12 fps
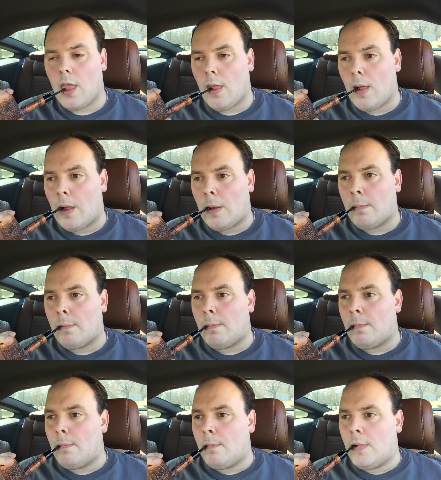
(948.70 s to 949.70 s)

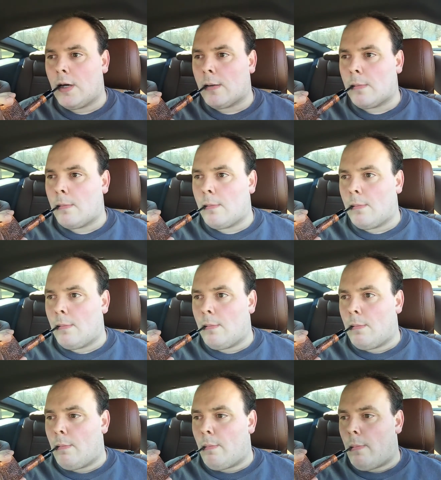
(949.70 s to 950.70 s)

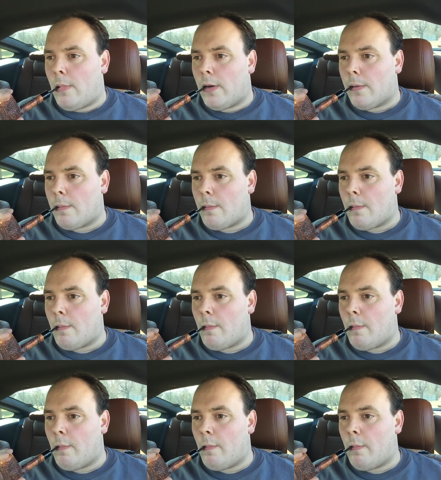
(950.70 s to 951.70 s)

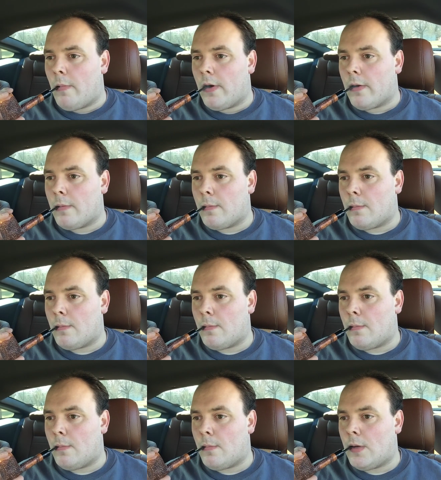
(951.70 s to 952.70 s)

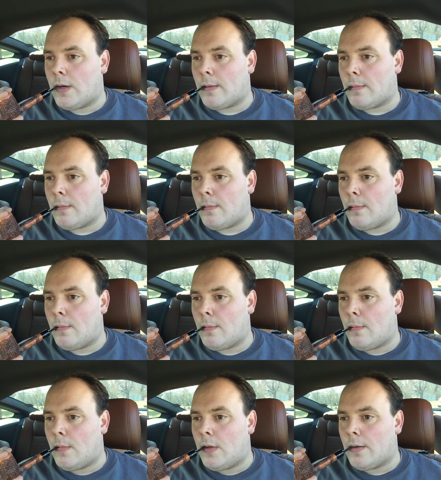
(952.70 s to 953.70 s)

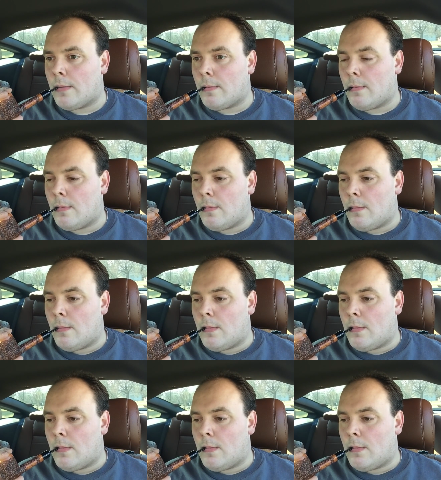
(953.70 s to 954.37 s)
Nothing is said.